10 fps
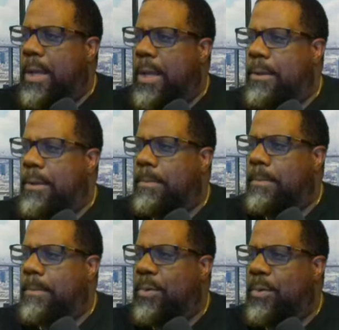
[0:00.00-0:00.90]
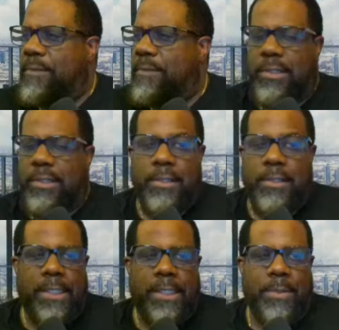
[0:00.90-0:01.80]
I don't know. I don't know if it's a
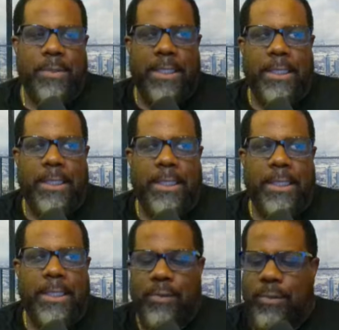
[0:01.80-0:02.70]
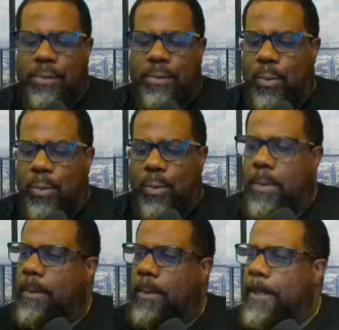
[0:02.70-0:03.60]
good time to get into this
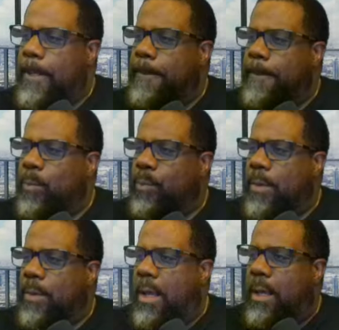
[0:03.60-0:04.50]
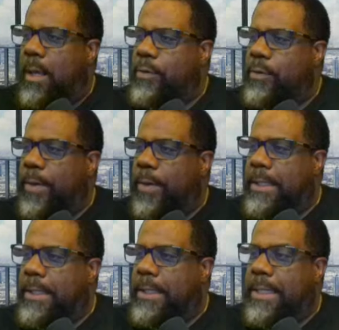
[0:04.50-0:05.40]
or Uh,
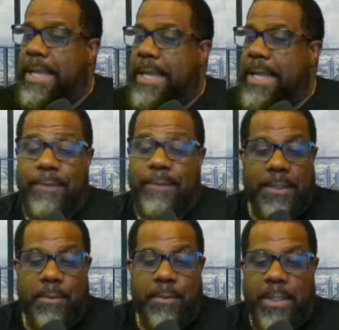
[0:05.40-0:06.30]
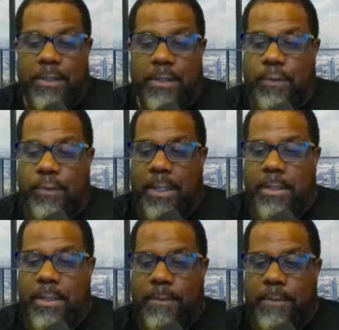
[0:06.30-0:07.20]
traded. I did have some, but I traded
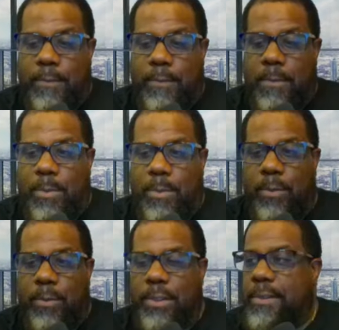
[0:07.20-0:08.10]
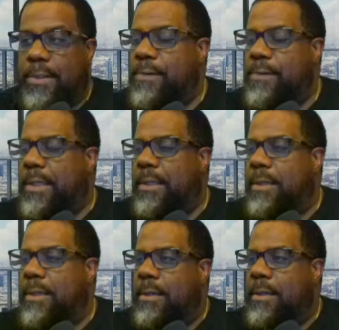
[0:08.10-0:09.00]
it for more Yatoshi.
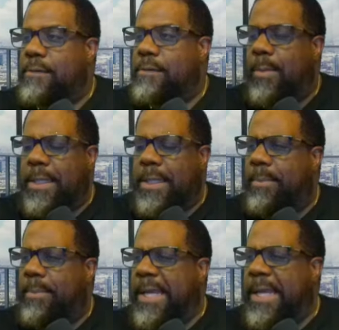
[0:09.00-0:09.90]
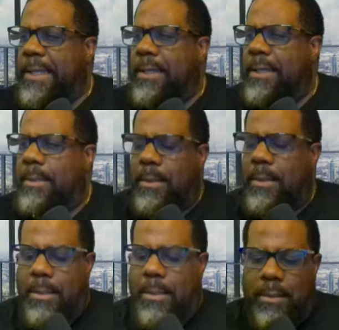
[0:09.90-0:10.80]
So I might get back in it.
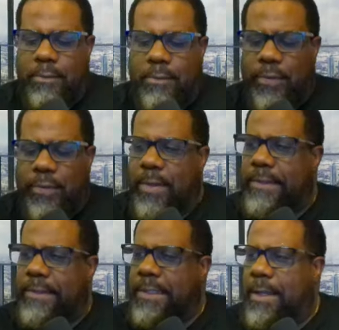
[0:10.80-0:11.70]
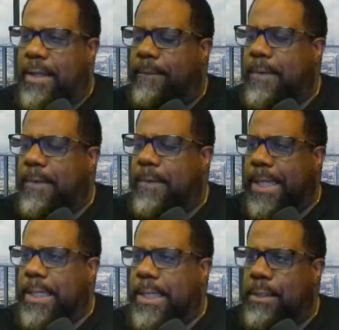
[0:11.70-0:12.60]
I'm going to kind of see how far down
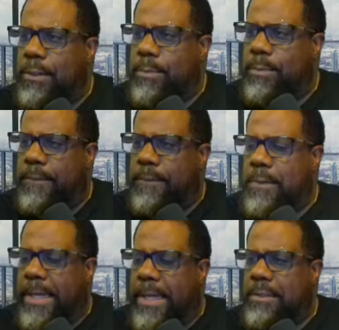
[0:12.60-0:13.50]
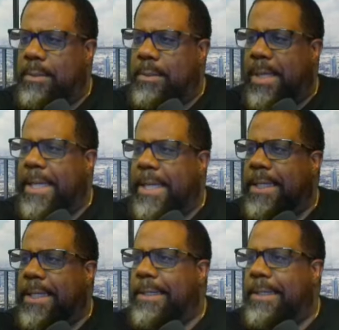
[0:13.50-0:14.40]
it goes before I actually buy in
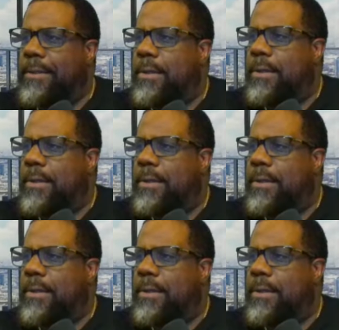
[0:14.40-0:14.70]
again.